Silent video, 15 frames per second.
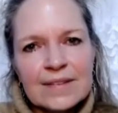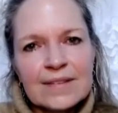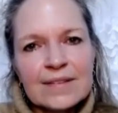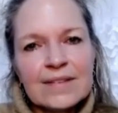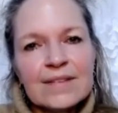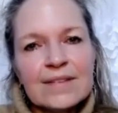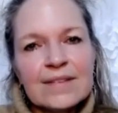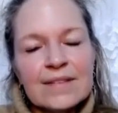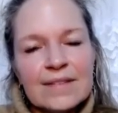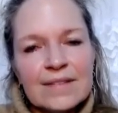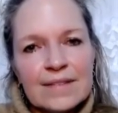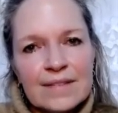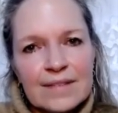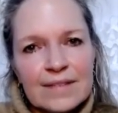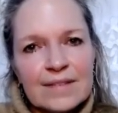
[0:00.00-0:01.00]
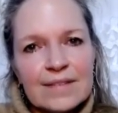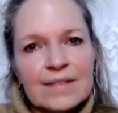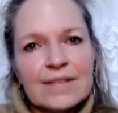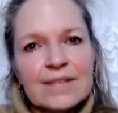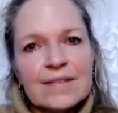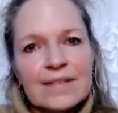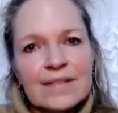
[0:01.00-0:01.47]

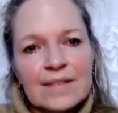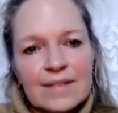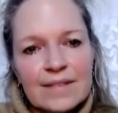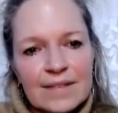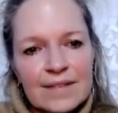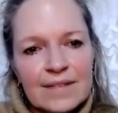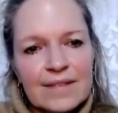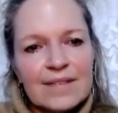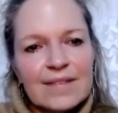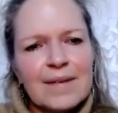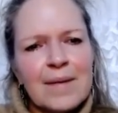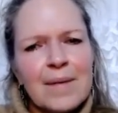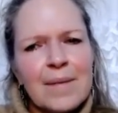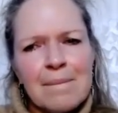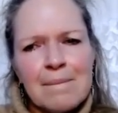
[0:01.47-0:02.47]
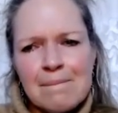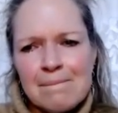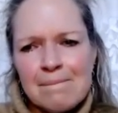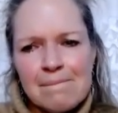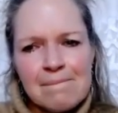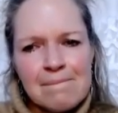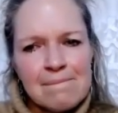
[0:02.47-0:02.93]

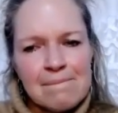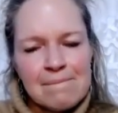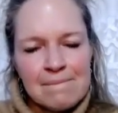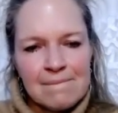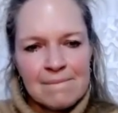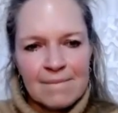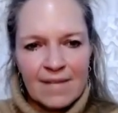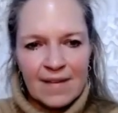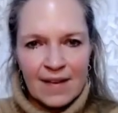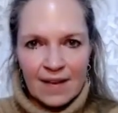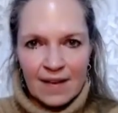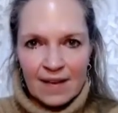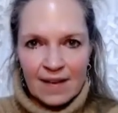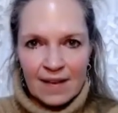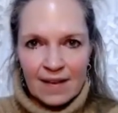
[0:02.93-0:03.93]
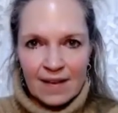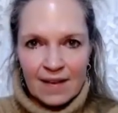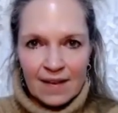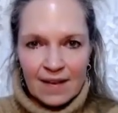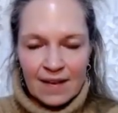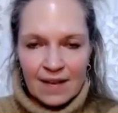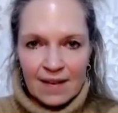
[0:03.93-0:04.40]

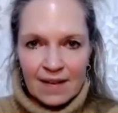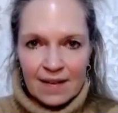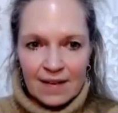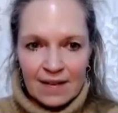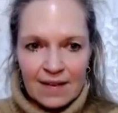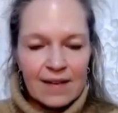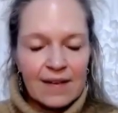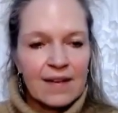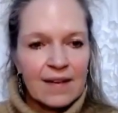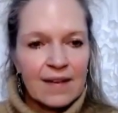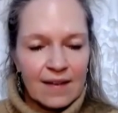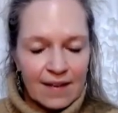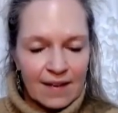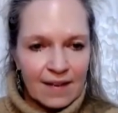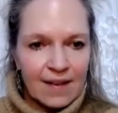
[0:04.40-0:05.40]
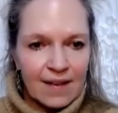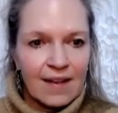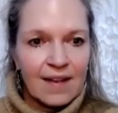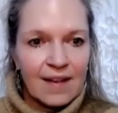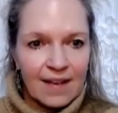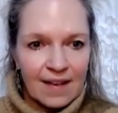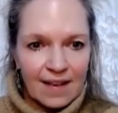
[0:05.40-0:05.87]

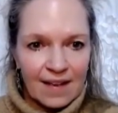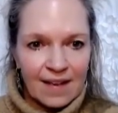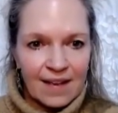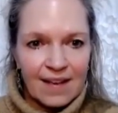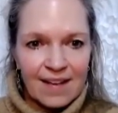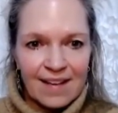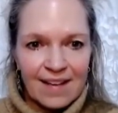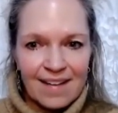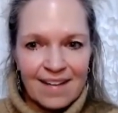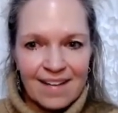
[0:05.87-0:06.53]
This person isn't speaking.